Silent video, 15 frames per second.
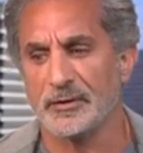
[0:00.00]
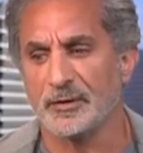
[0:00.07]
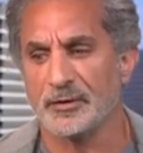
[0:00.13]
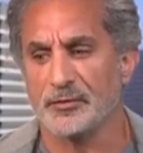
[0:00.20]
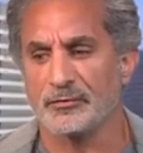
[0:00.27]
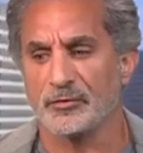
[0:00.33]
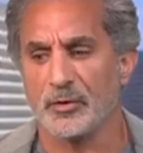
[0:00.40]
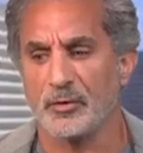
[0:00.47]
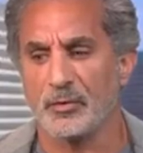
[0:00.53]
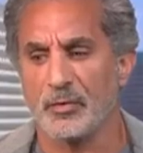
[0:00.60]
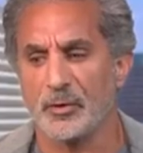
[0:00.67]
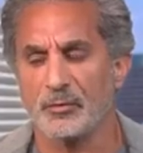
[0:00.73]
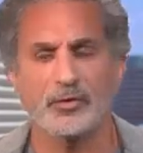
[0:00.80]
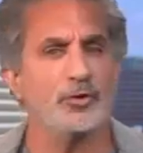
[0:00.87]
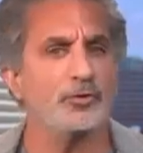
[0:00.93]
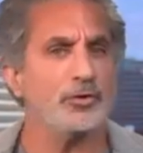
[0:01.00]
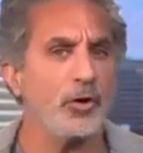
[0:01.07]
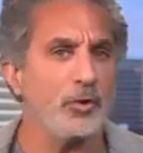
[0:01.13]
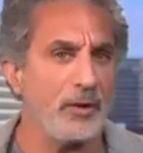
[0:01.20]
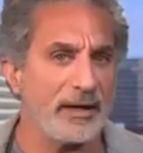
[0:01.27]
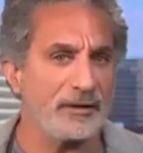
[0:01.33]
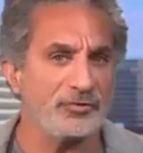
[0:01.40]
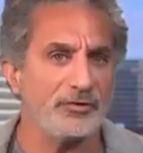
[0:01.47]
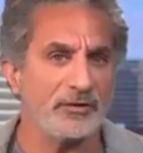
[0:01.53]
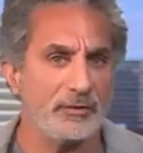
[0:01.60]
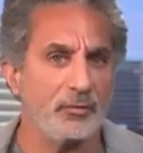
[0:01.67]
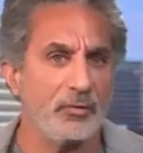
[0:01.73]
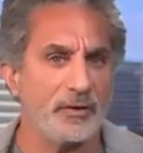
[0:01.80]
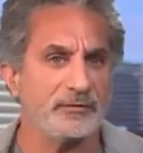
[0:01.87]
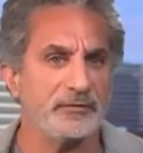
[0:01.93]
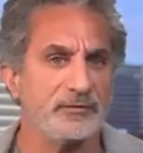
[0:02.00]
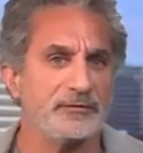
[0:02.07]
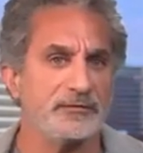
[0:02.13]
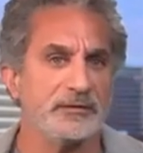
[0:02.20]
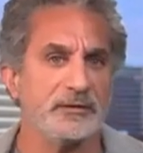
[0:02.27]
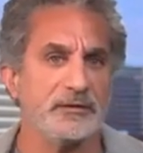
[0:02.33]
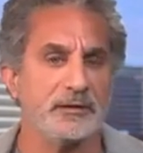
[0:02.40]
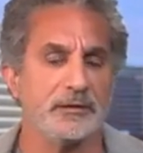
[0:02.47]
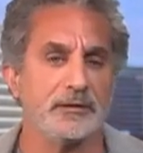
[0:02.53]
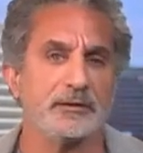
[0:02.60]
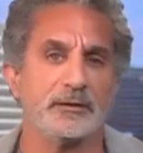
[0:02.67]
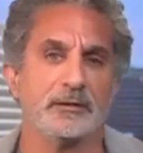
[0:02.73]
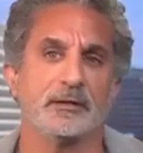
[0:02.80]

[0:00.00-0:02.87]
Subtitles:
So we don't know actually what is the